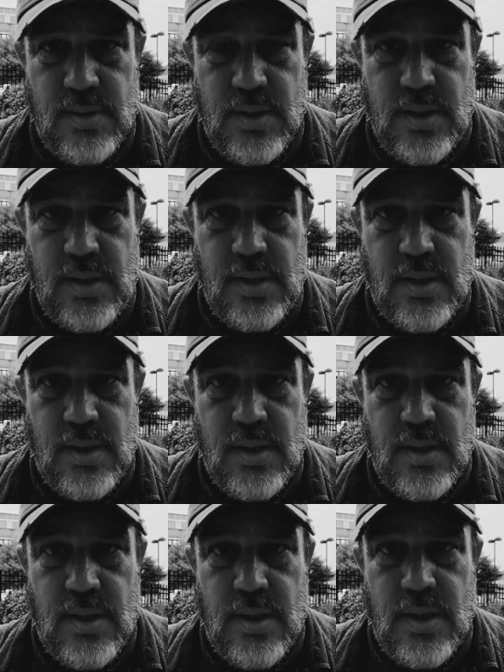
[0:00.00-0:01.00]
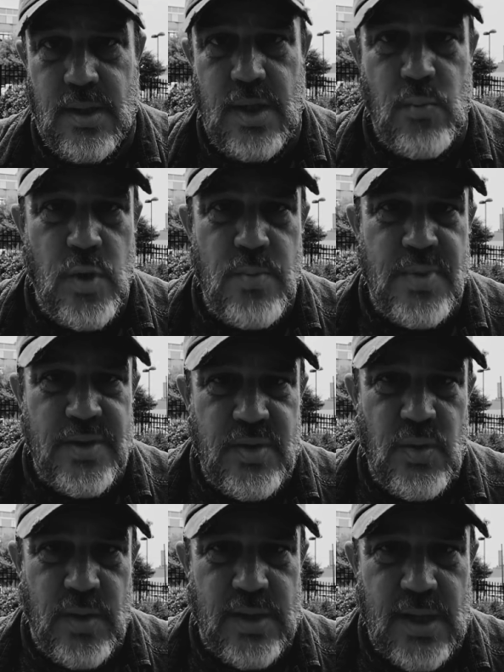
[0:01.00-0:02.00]
right? They wouldn't be
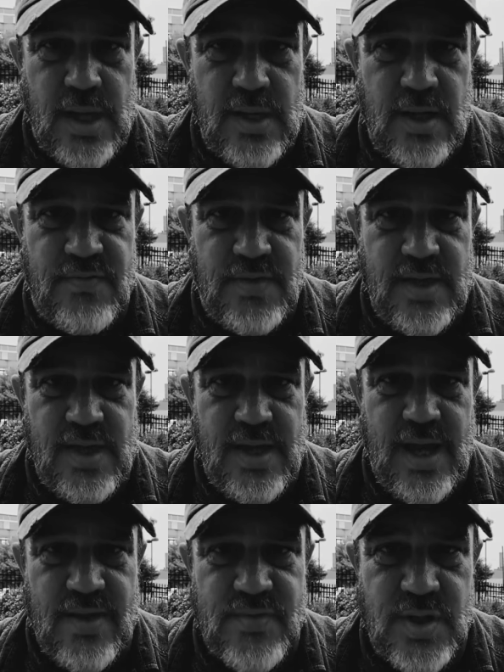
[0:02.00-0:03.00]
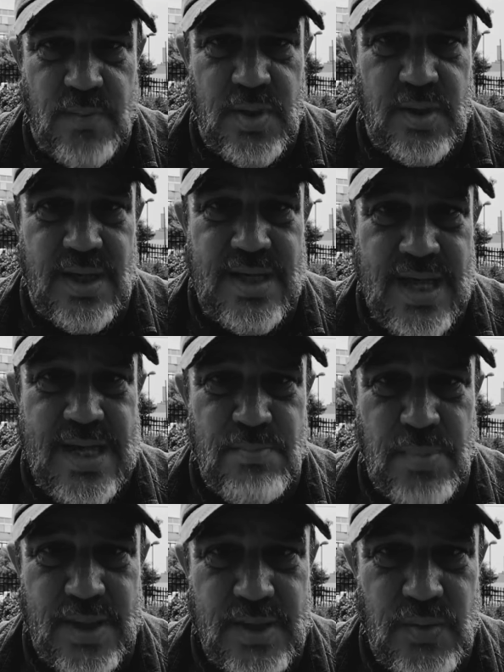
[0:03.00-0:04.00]
doing that if they didn't have something to gain
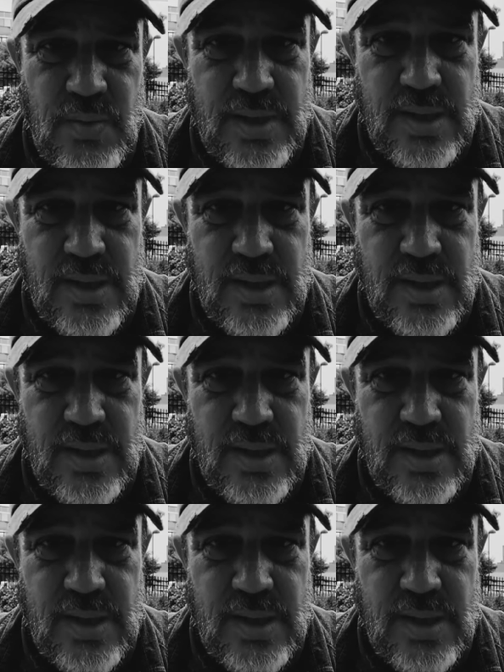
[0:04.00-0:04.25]
by doing